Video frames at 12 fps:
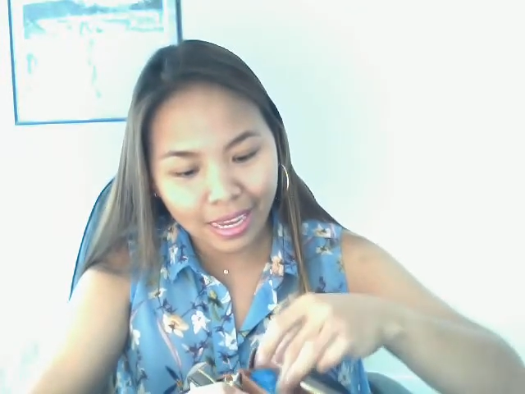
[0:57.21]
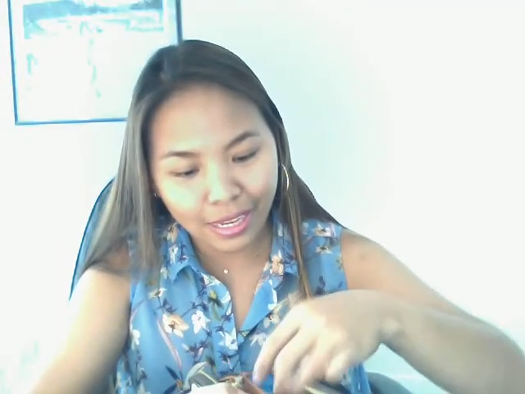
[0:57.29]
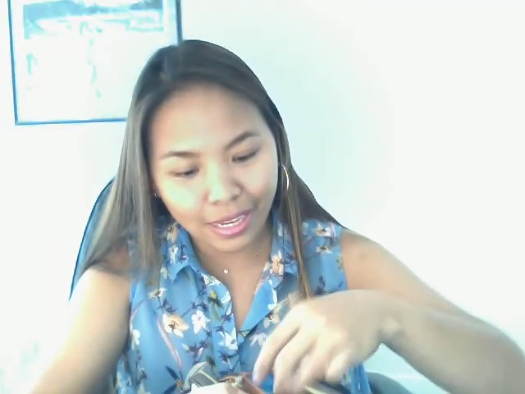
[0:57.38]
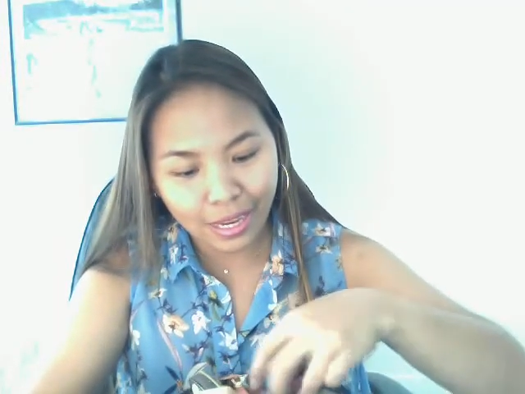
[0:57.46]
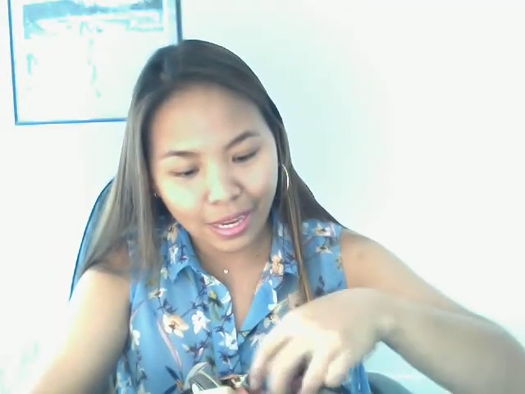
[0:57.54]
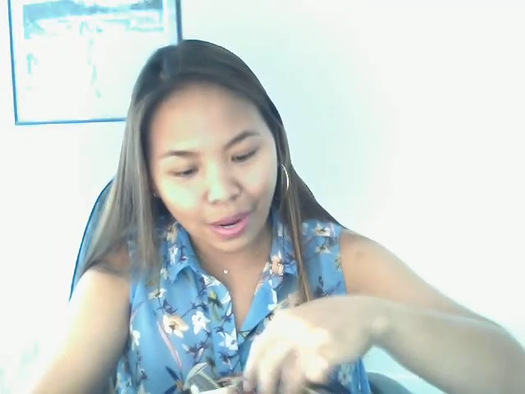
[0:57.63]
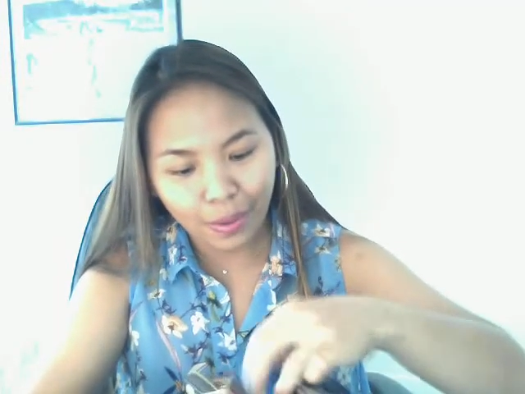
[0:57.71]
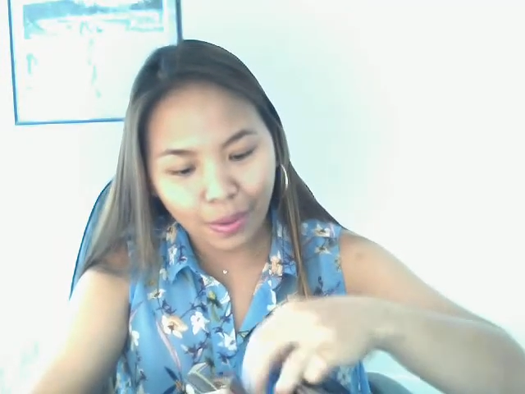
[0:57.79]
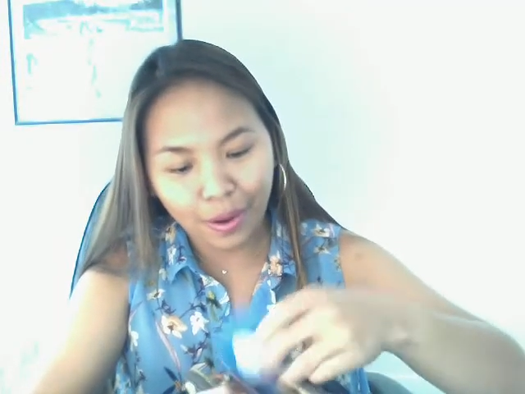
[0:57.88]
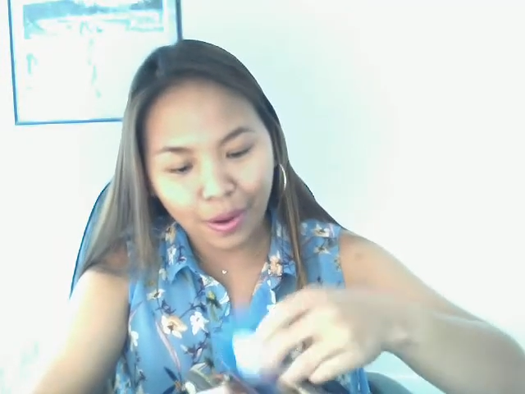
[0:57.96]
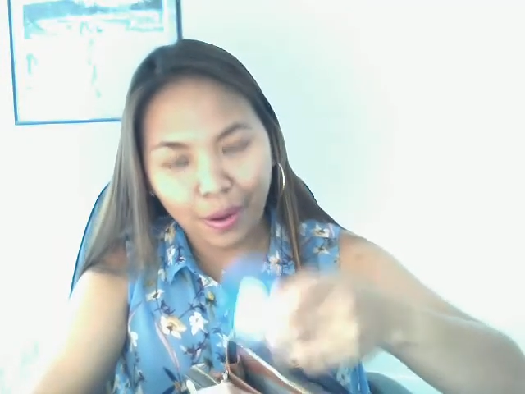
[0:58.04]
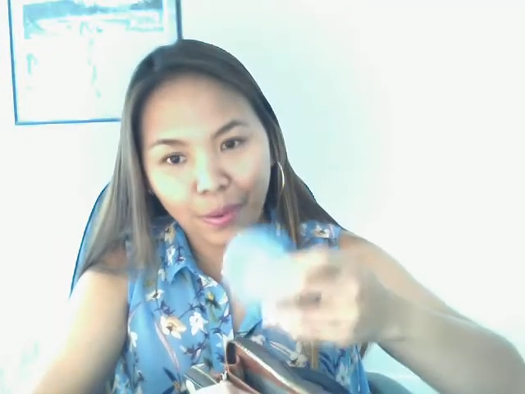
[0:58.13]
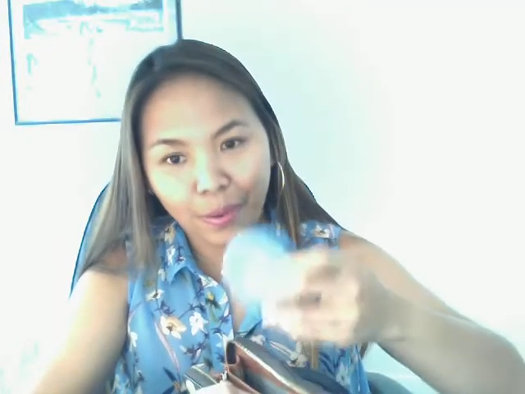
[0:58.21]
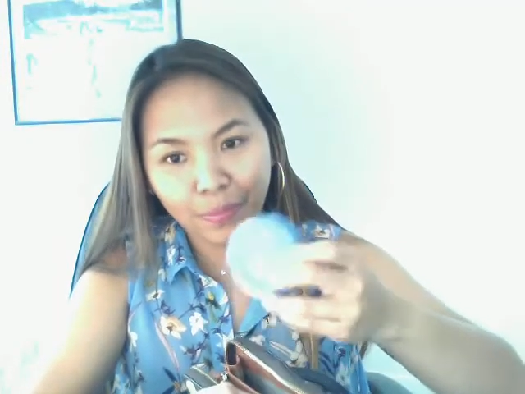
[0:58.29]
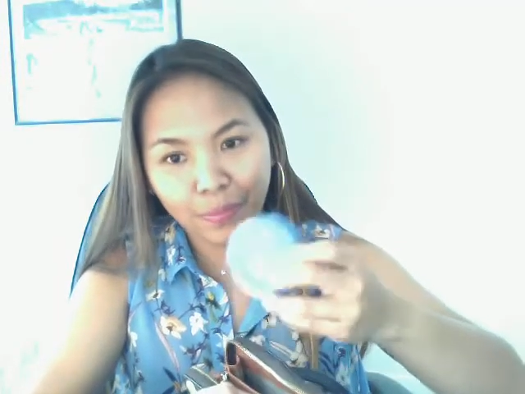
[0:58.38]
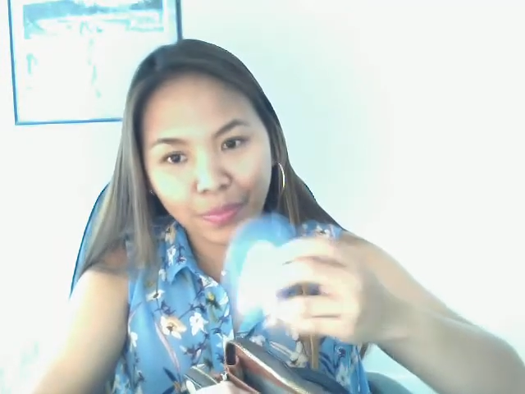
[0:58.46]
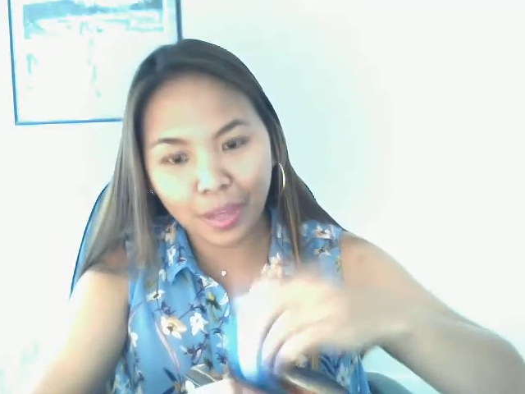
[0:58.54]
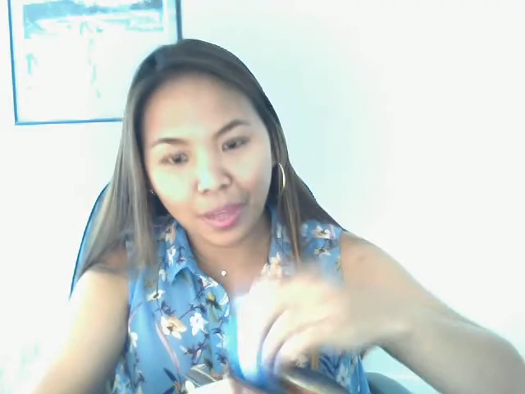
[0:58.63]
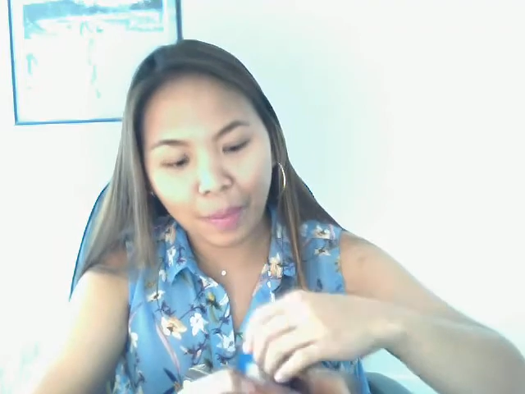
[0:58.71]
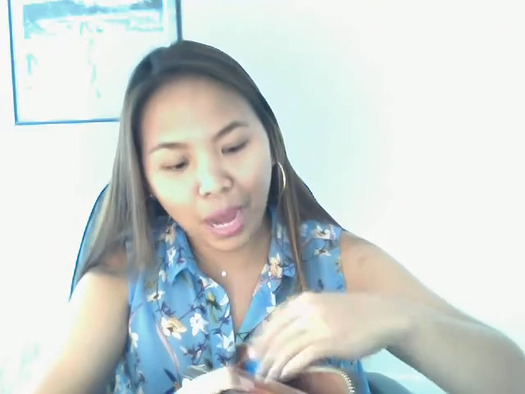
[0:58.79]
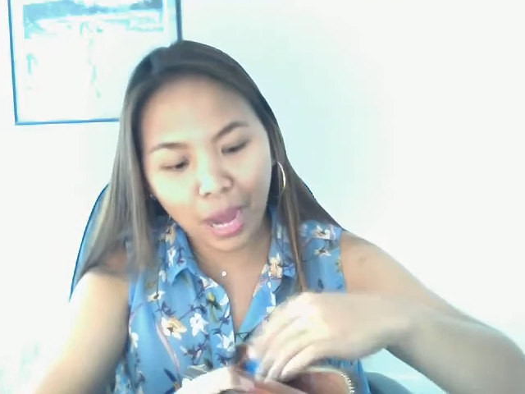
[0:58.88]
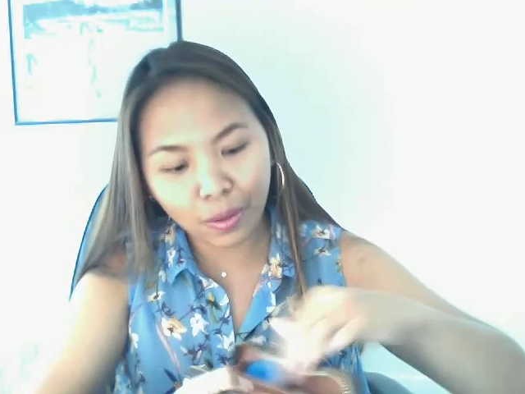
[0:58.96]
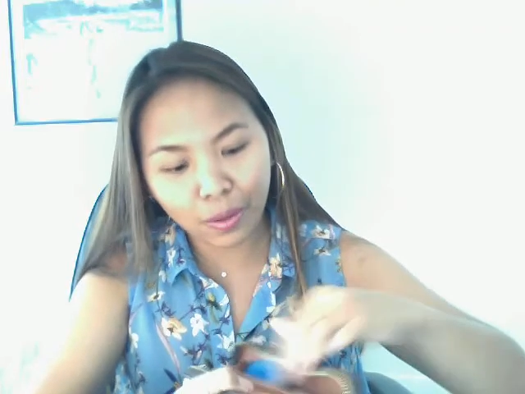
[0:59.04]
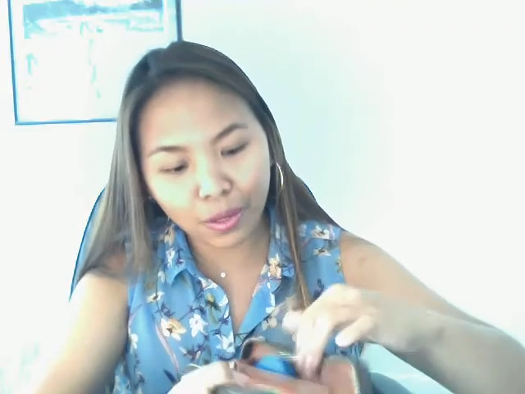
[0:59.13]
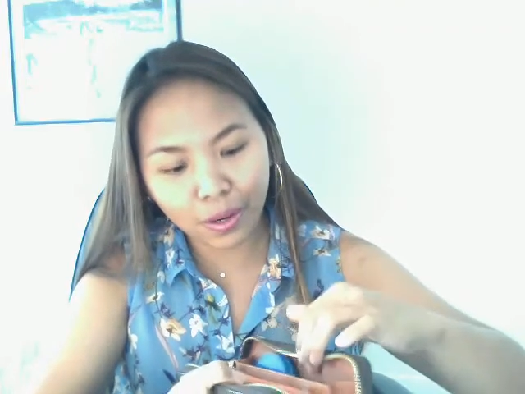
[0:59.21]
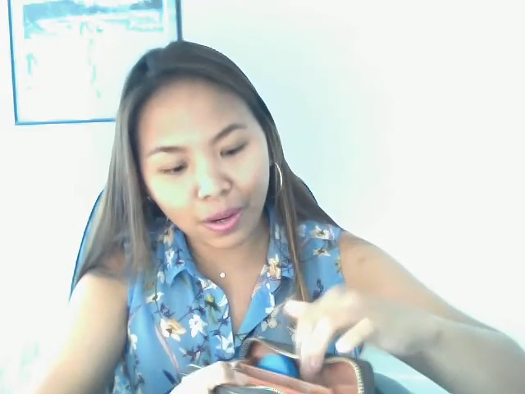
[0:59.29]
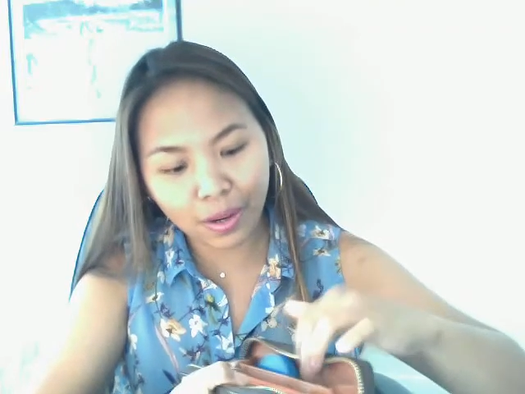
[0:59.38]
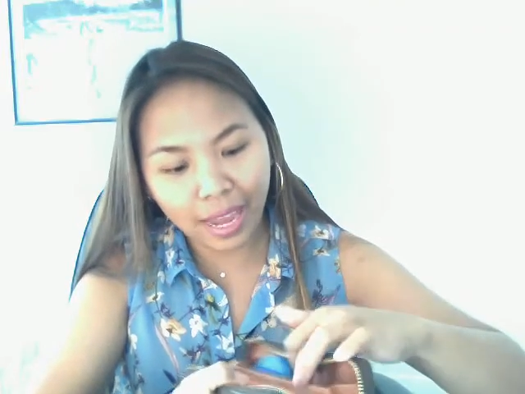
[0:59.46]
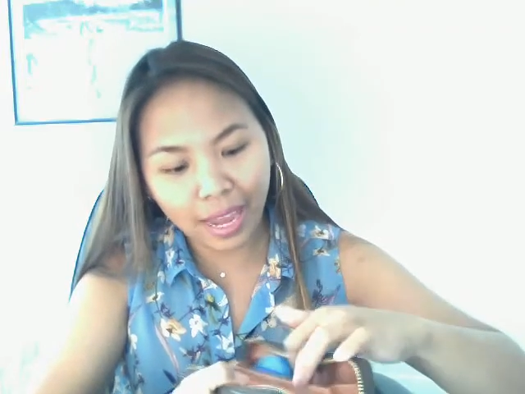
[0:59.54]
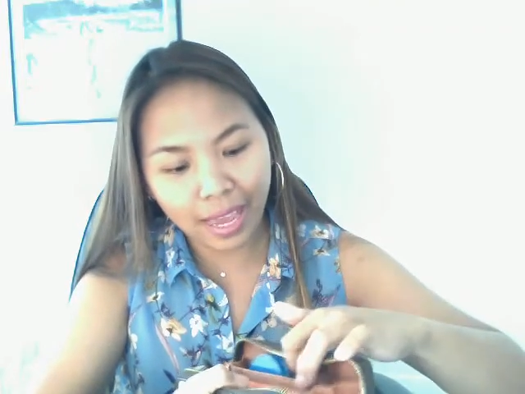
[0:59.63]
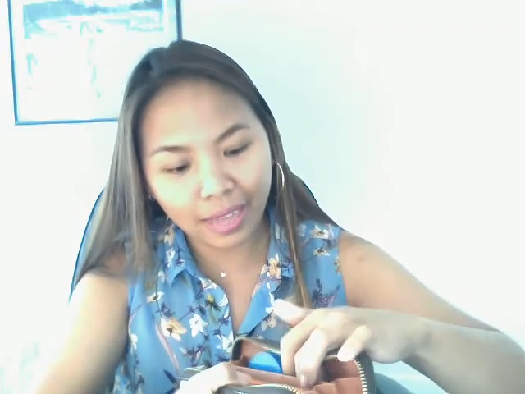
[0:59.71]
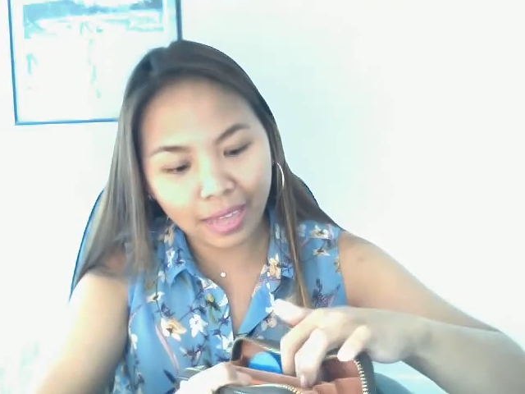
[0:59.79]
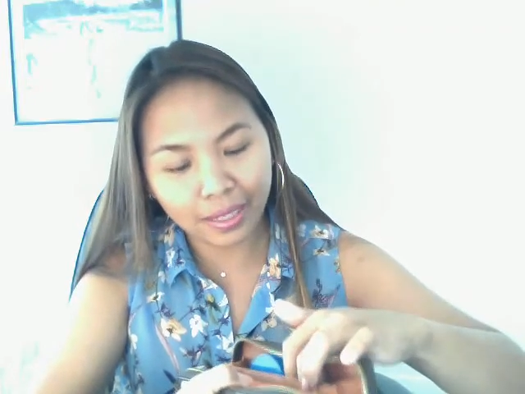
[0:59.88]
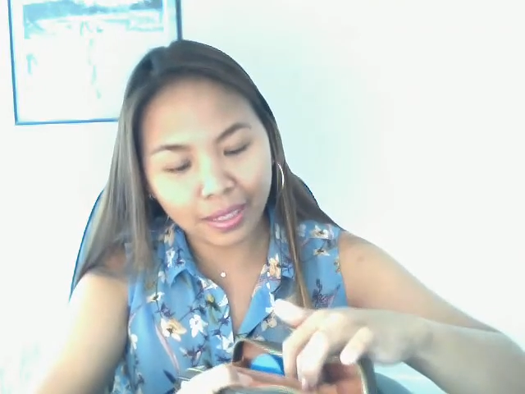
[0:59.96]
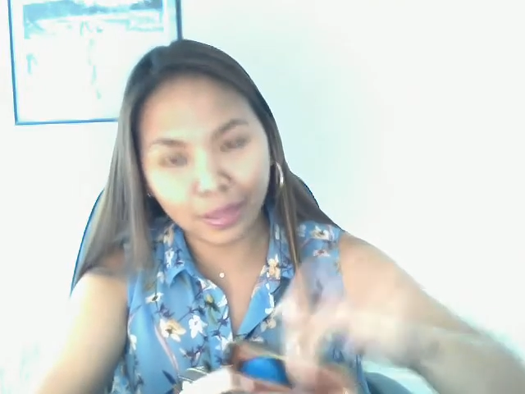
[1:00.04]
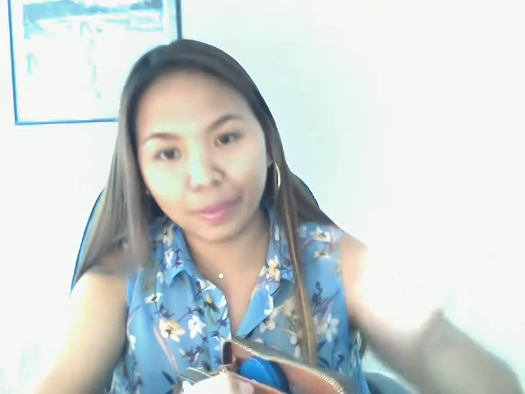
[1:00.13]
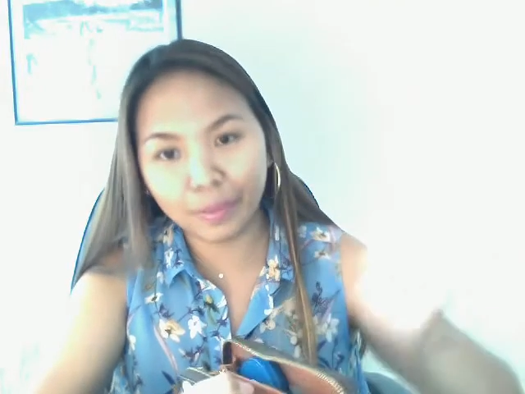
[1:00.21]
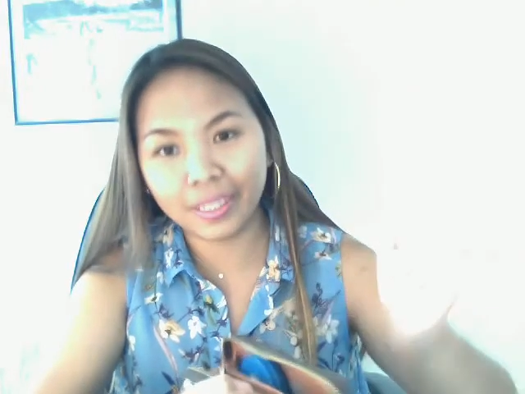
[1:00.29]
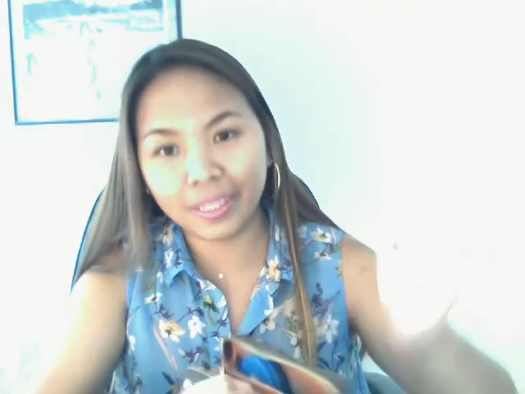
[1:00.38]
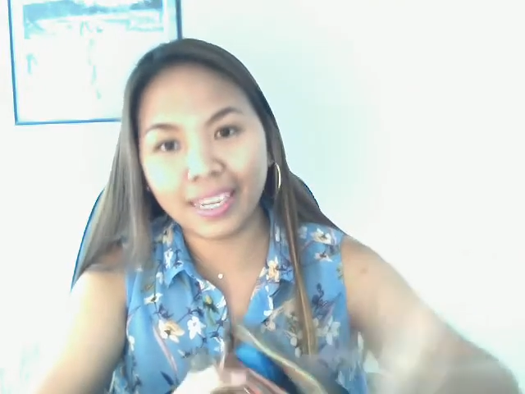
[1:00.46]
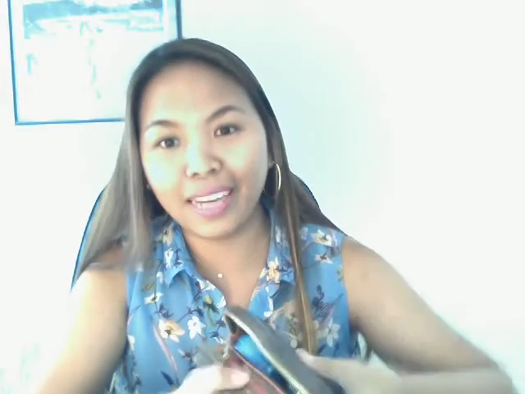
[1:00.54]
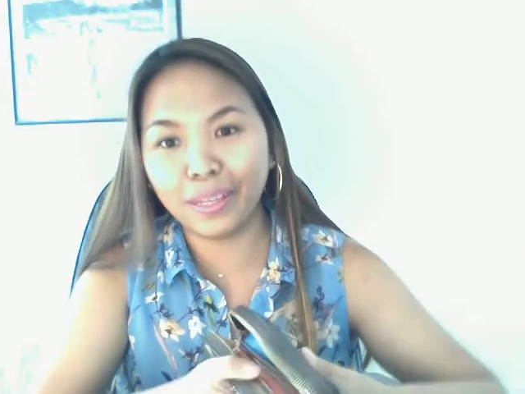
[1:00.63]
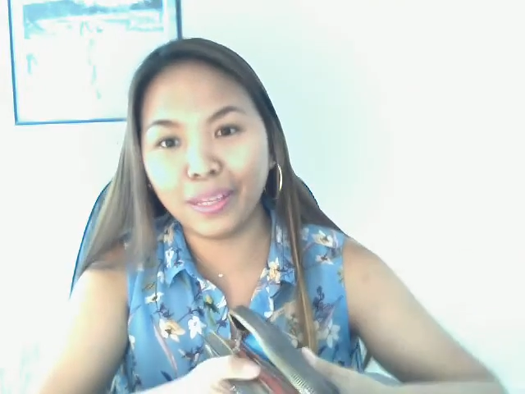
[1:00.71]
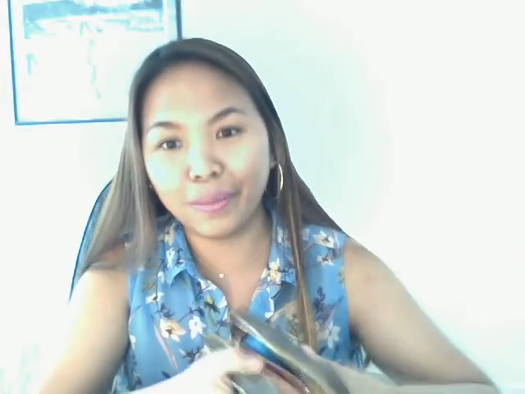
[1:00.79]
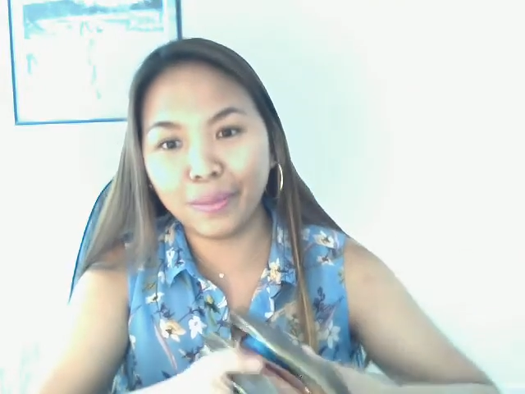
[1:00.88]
you know, um, a powder and a lipstick and a lip